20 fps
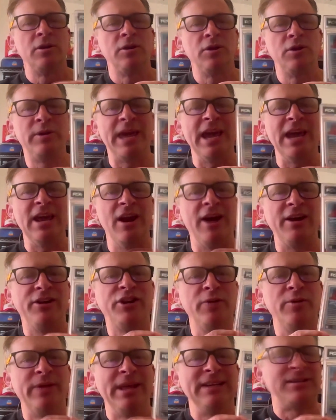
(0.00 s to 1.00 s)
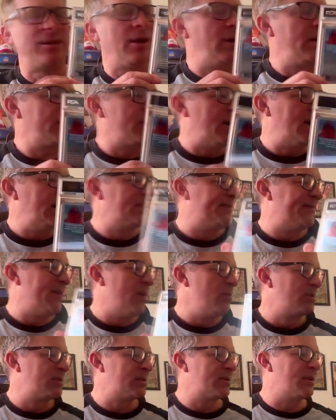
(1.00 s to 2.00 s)
You cannot do these art cards,
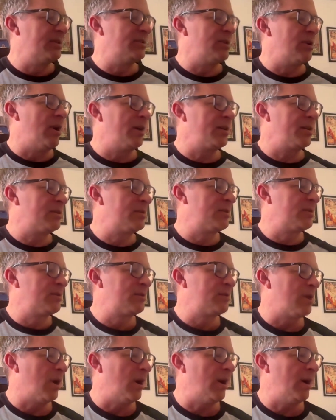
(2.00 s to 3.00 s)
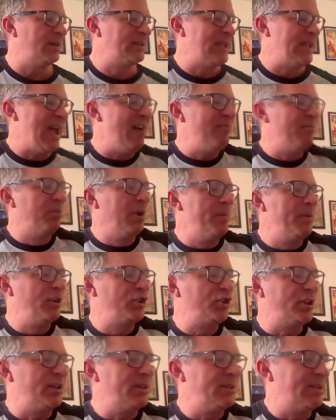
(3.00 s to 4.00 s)
folks, because art cards have
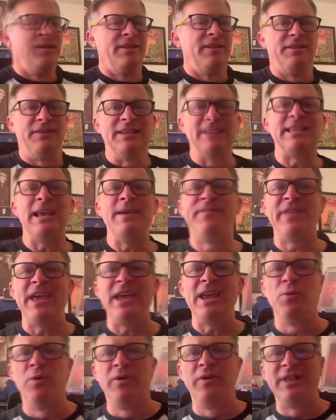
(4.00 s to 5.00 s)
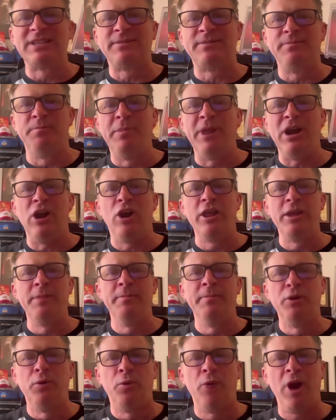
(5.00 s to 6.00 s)
blemishes. The same thing with this Marilyn
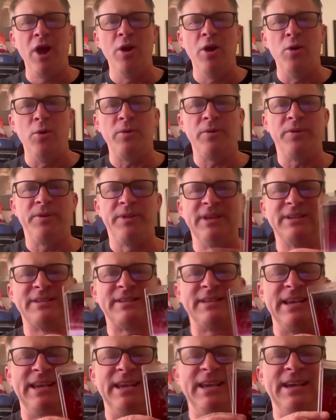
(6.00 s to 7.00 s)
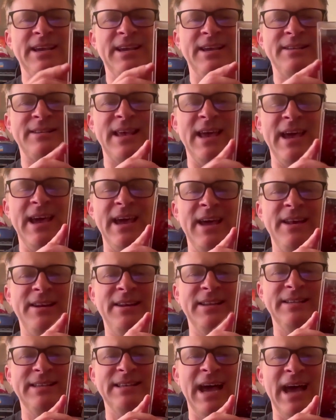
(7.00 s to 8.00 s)
Monroe. This is a
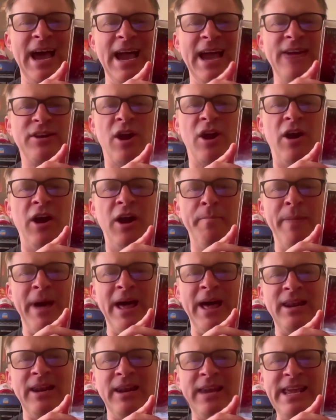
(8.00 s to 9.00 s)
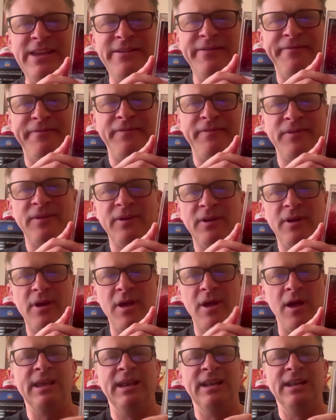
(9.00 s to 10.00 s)
design card by Leaf.
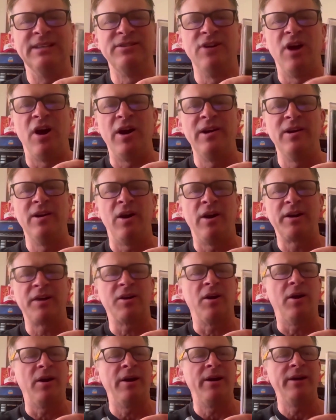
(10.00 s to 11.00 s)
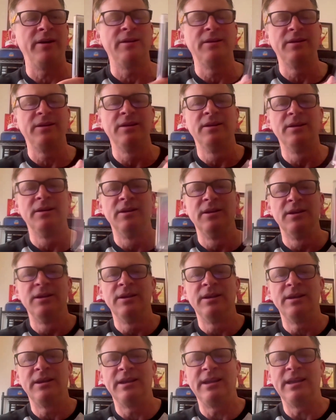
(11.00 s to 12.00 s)
It is not an art card.
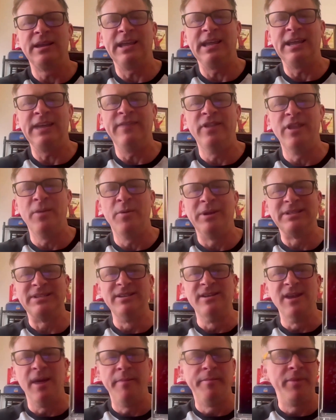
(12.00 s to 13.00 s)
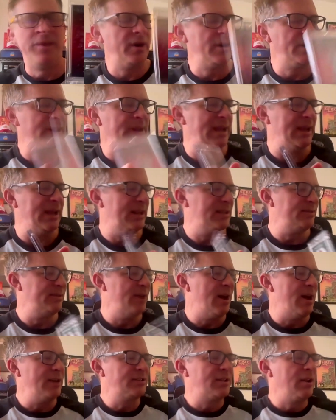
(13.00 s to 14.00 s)
Even though it's numbered, it is
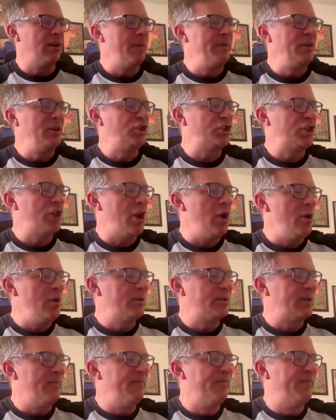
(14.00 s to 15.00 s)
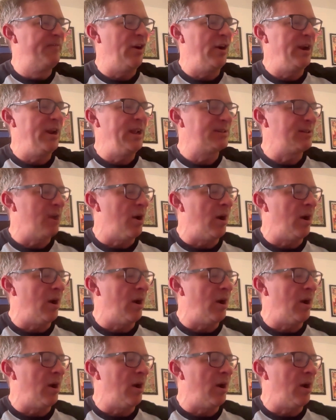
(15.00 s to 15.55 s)
not. So let me show you some various